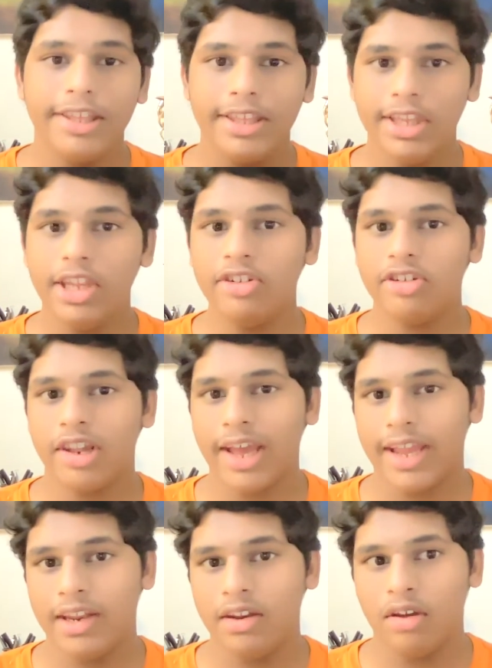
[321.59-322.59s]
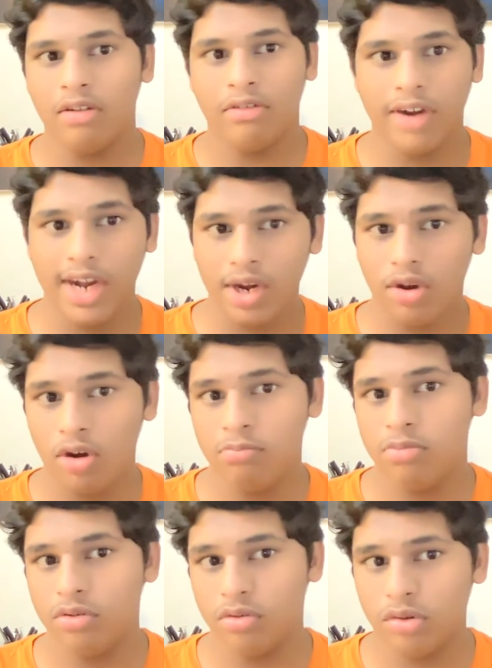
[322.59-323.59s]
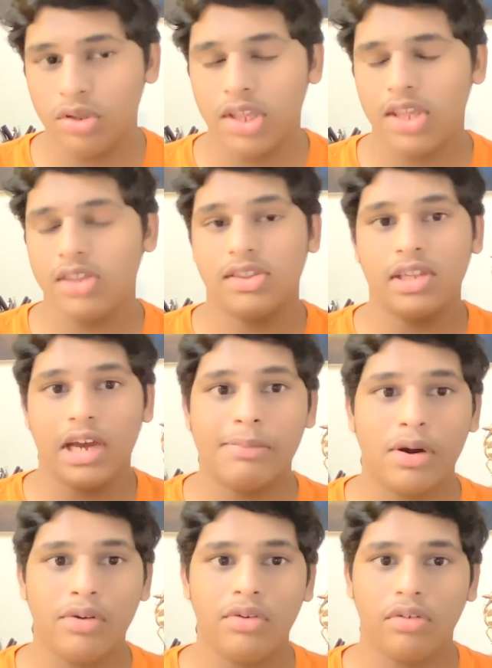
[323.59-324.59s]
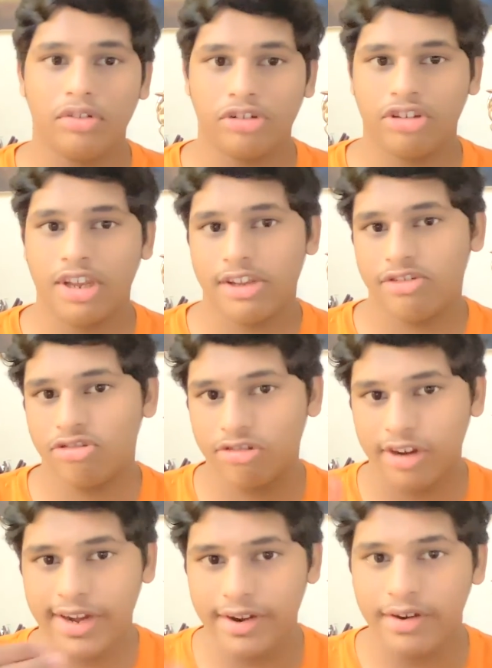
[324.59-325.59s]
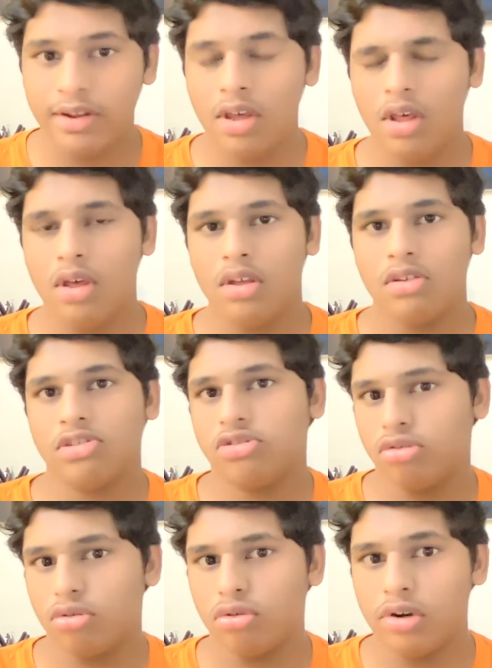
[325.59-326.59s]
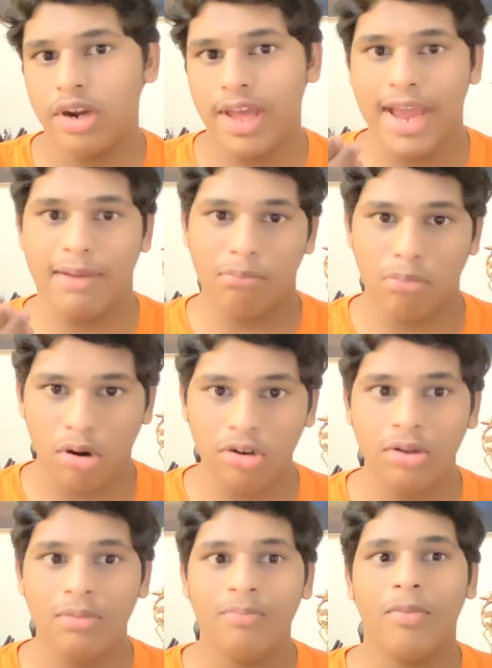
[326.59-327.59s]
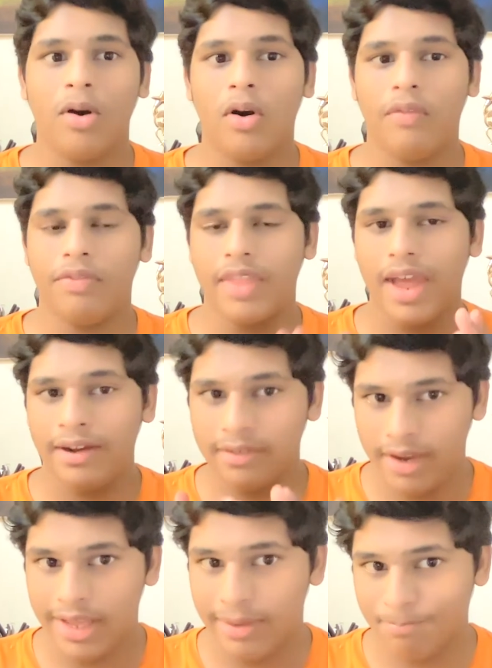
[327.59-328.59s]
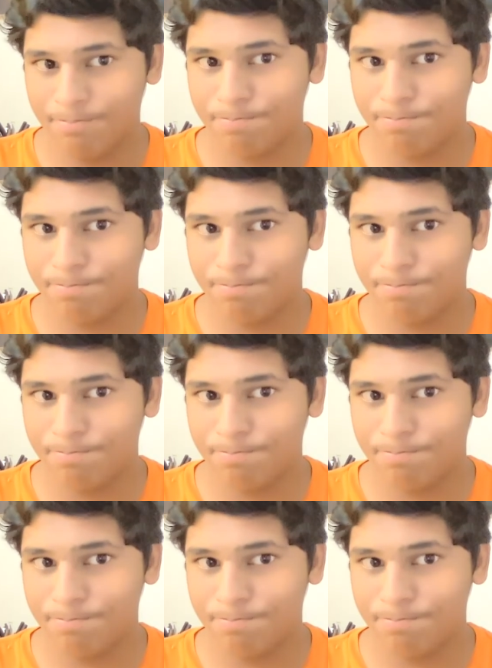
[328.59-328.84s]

Each line, red or blue, is the amount of shares traded, sold, and bought on that day.